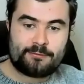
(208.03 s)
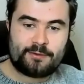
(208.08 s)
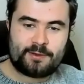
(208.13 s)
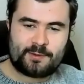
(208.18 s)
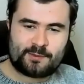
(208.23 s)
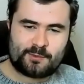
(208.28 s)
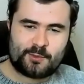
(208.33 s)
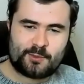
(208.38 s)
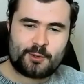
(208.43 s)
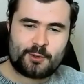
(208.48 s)

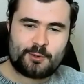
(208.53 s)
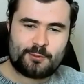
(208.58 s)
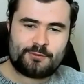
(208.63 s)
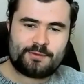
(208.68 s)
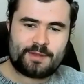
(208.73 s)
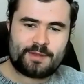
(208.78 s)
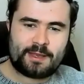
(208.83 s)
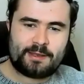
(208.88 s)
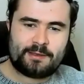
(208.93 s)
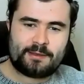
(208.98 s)
Facebook, you
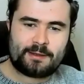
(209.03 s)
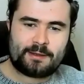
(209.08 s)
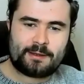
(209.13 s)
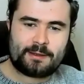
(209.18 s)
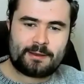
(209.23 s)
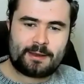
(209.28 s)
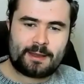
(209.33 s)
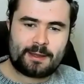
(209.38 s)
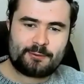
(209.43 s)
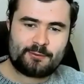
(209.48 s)
said
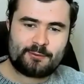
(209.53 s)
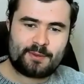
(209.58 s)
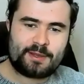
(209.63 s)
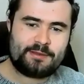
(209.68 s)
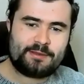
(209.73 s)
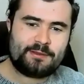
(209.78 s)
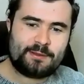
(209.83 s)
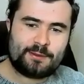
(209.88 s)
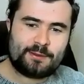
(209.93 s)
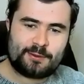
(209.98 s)
uh, like
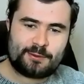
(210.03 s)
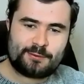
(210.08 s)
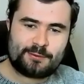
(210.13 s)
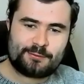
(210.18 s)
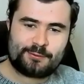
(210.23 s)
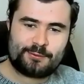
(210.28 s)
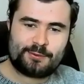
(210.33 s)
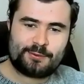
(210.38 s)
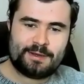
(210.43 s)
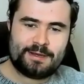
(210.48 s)
20
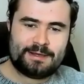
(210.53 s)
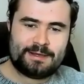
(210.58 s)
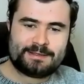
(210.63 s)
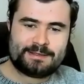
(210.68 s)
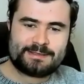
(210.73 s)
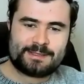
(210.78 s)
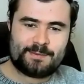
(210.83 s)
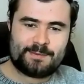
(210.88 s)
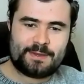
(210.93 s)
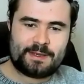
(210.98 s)
years or
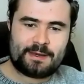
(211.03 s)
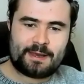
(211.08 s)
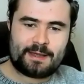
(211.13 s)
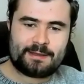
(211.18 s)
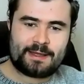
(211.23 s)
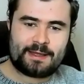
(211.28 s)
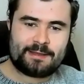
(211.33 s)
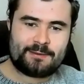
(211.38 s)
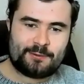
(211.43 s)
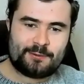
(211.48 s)
something
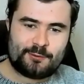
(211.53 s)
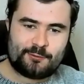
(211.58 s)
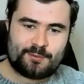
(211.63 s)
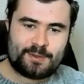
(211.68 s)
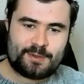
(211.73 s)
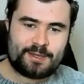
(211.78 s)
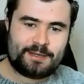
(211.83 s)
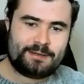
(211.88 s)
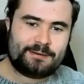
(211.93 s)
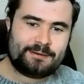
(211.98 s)
like that, that you've
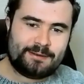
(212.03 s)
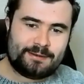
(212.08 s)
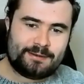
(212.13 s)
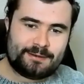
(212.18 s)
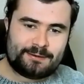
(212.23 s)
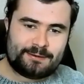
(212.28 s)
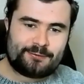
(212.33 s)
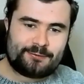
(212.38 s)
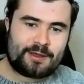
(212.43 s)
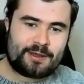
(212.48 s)
been
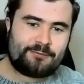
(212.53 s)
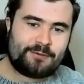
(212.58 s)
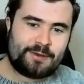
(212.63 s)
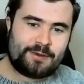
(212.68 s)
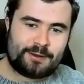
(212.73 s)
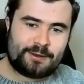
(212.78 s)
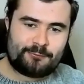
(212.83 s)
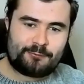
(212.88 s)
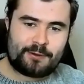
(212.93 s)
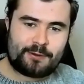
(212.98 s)

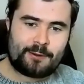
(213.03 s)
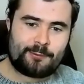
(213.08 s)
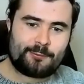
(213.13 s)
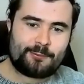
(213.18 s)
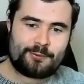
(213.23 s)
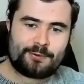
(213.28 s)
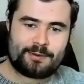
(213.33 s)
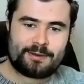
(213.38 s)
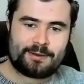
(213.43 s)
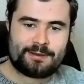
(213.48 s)
traveling
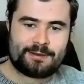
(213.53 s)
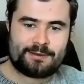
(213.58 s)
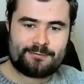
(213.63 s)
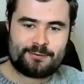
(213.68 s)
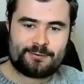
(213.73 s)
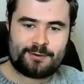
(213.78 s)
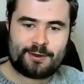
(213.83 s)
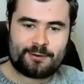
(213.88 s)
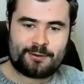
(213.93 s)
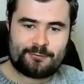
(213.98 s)
around
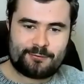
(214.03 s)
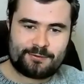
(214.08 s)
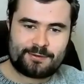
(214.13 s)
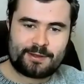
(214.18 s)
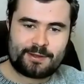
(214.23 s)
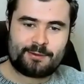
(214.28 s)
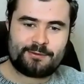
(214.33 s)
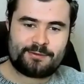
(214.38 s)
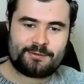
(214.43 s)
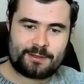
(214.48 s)
different countries
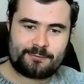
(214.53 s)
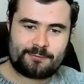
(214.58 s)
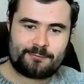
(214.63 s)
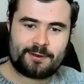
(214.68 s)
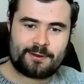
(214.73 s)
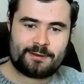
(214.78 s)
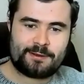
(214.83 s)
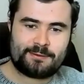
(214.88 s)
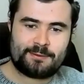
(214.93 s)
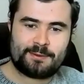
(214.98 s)
now. Is that
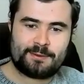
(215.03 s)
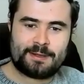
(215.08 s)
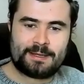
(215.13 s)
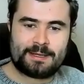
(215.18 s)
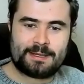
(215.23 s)
right?